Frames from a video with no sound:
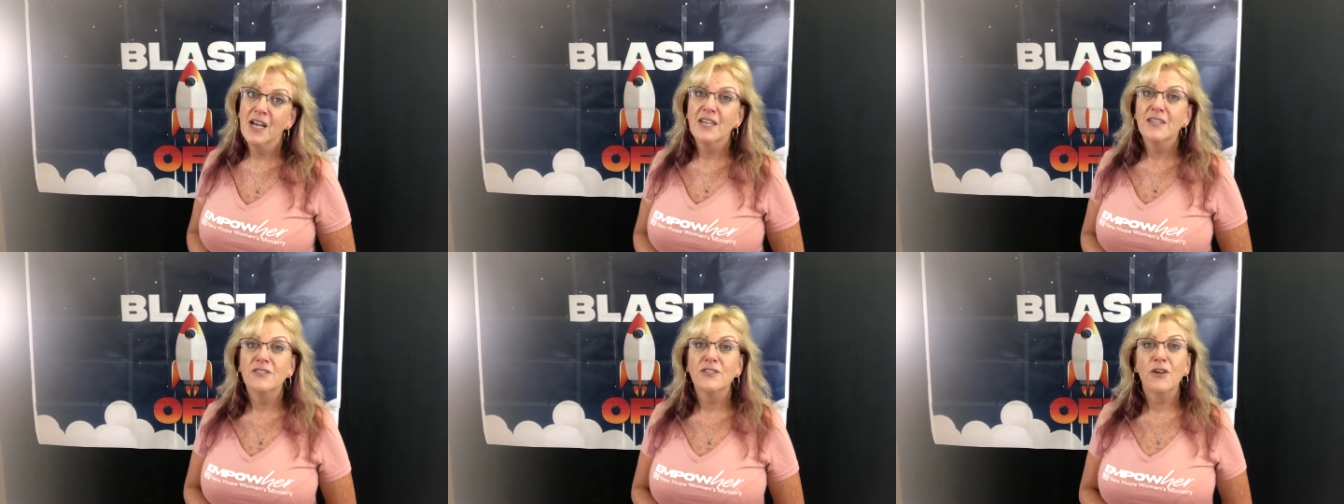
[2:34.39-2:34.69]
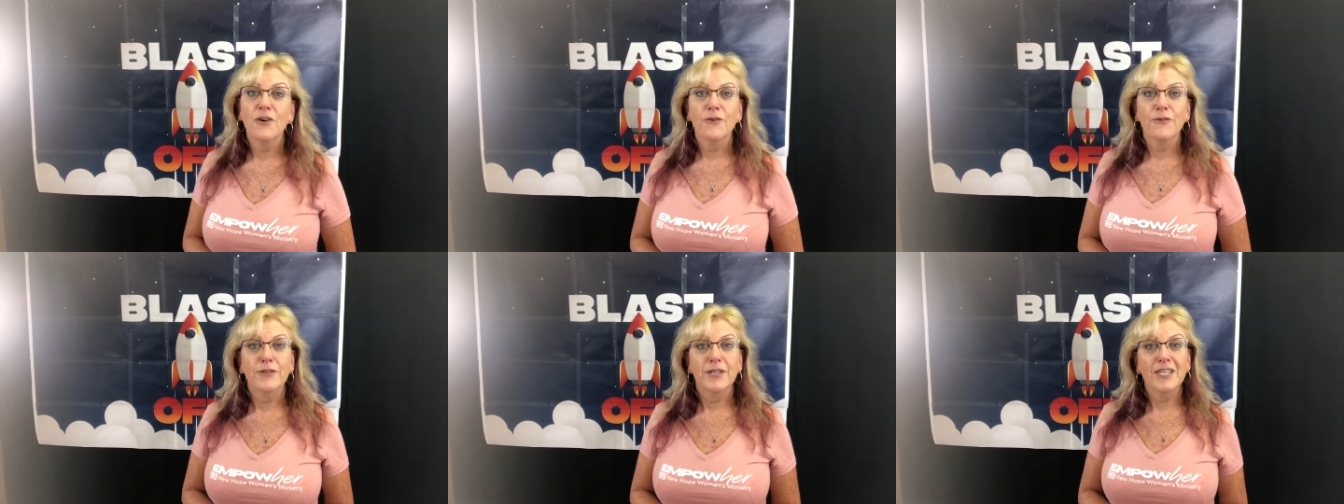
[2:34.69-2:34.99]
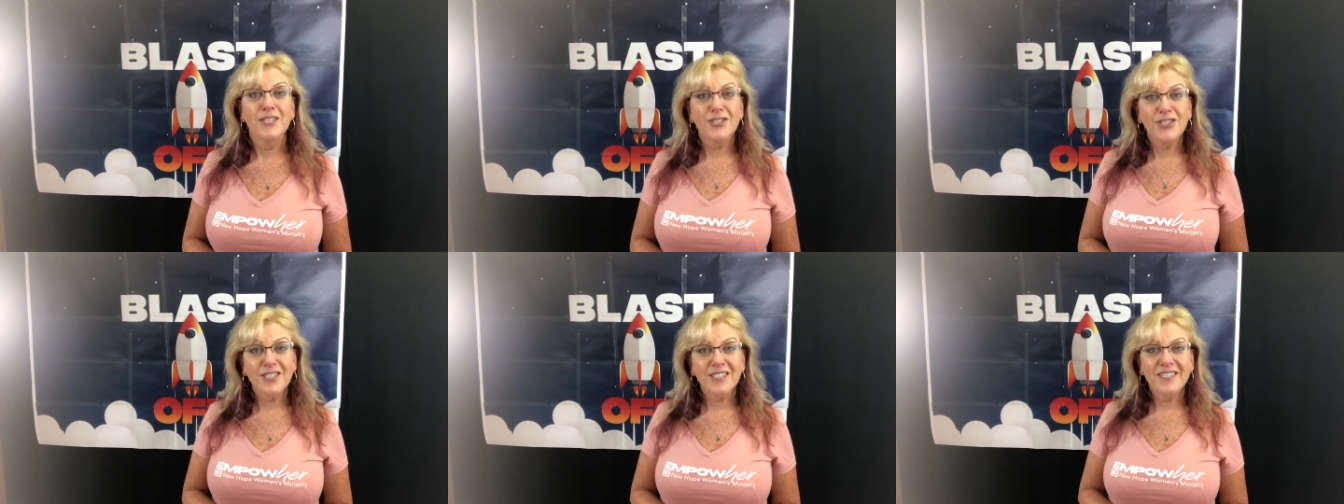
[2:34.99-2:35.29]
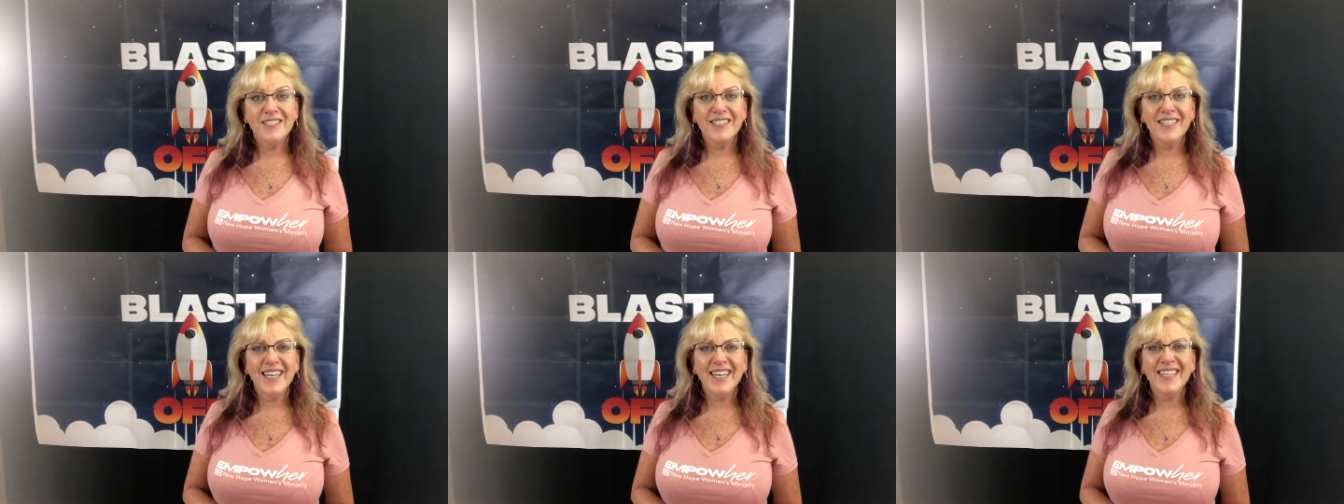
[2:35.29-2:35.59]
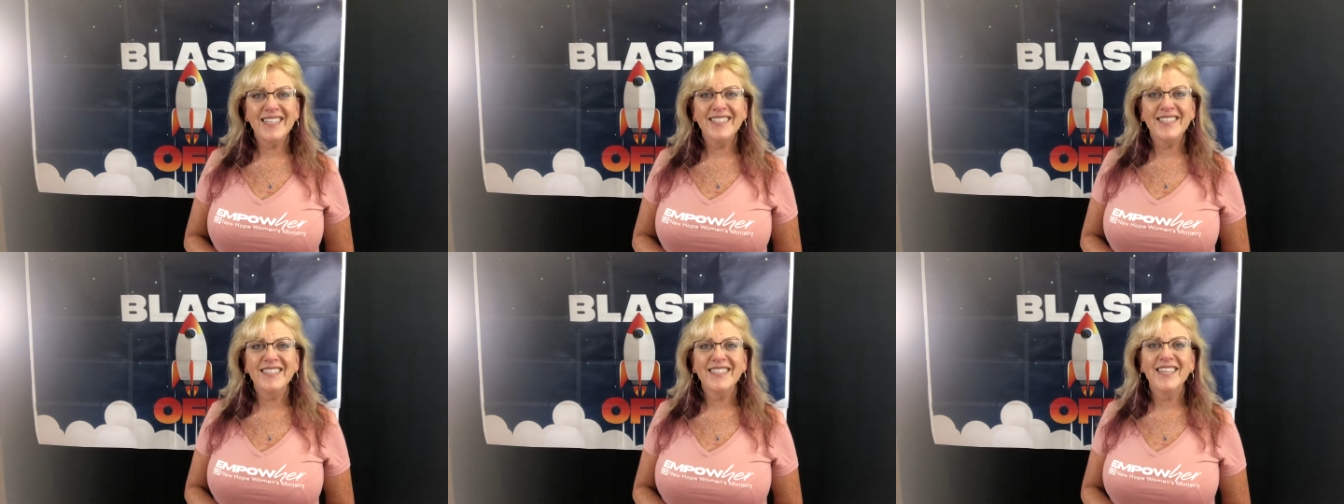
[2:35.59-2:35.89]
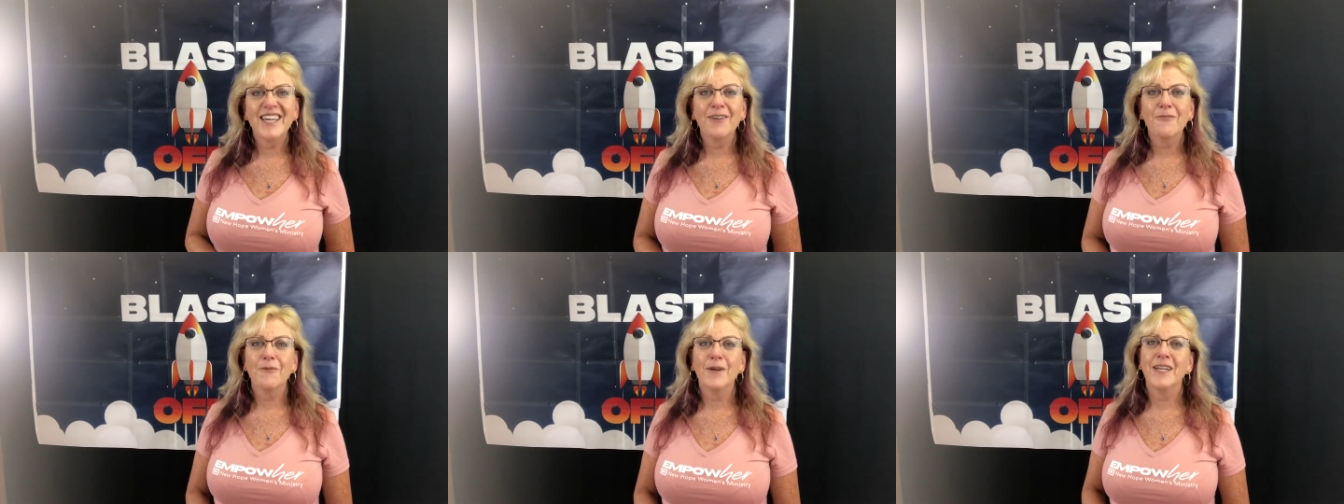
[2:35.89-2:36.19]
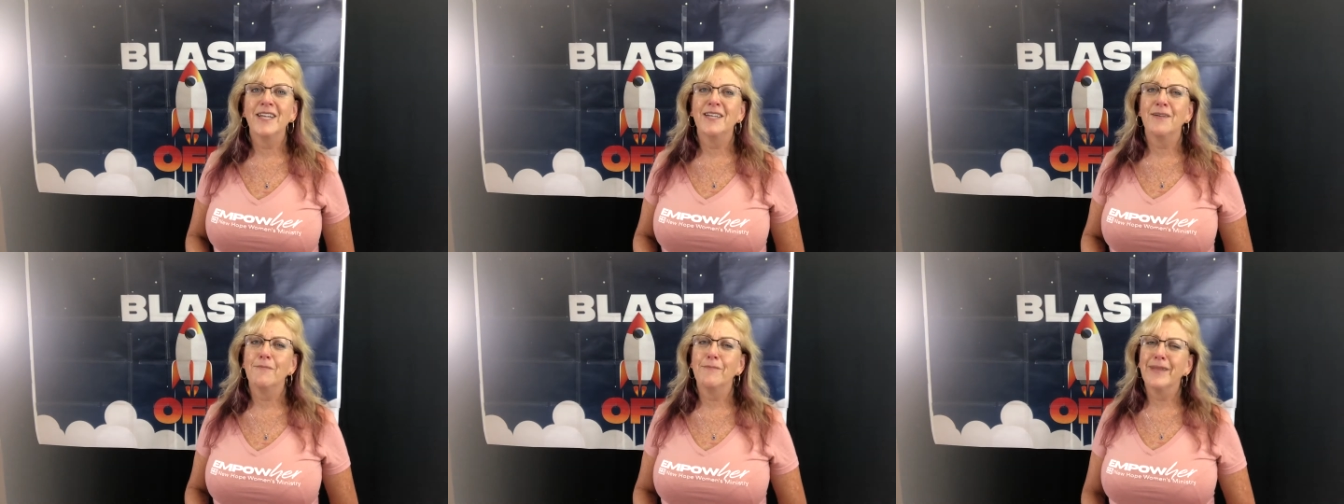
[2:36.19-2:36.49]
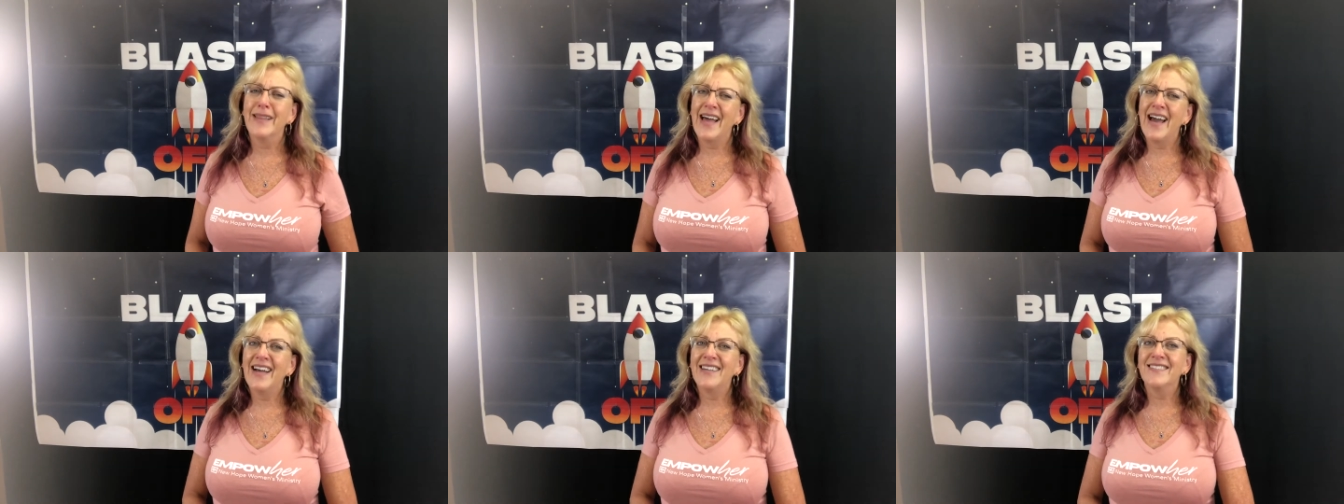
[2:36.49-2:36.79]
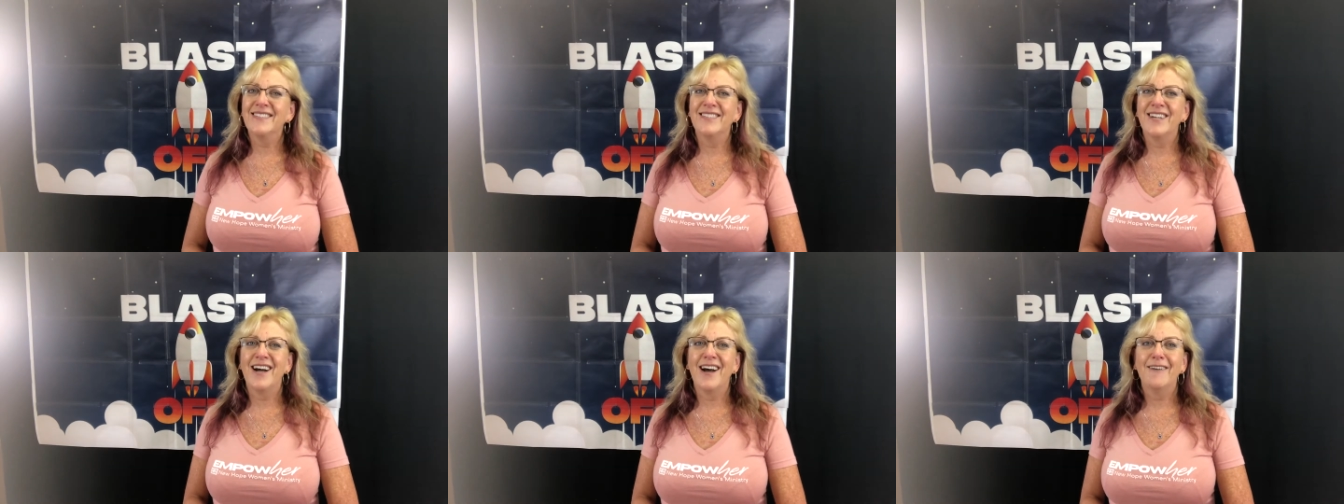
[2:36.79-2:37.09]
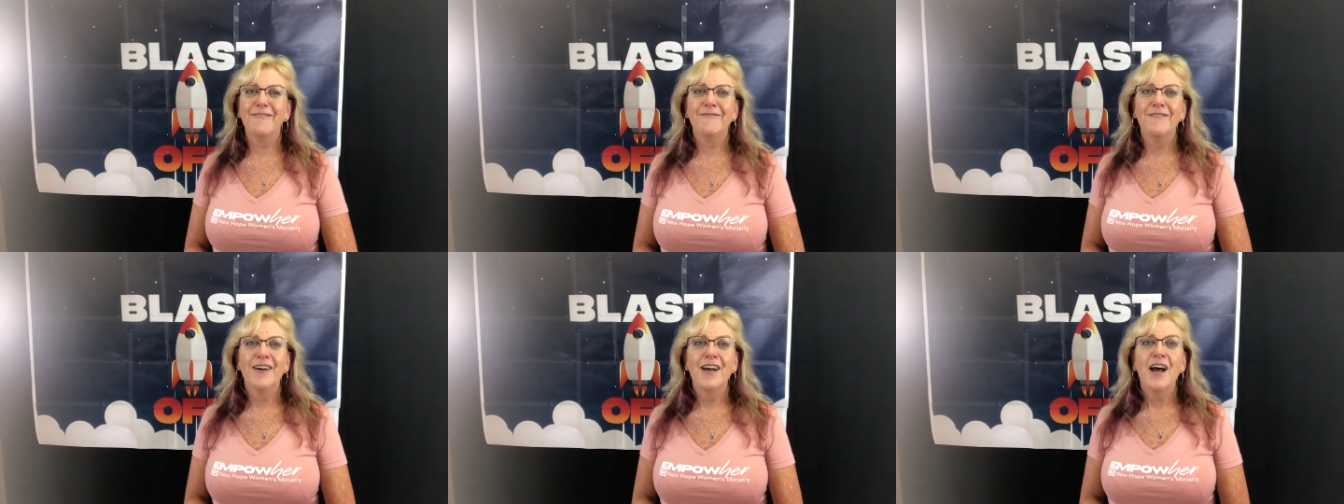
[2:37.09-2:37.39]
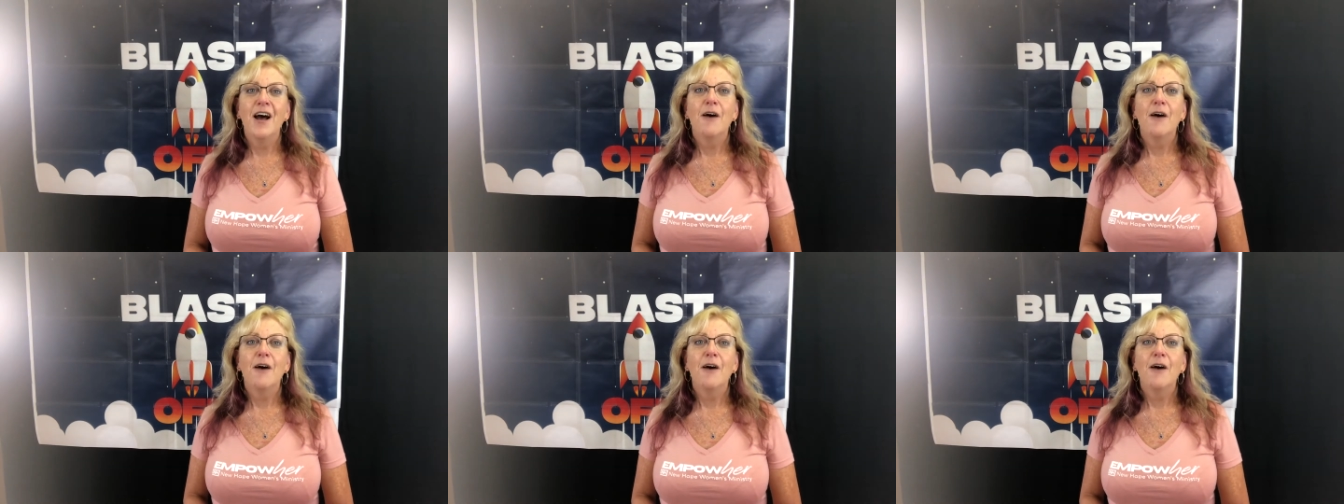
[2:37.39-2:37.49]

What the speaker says: So, ninjas and knights, get ready to blast off.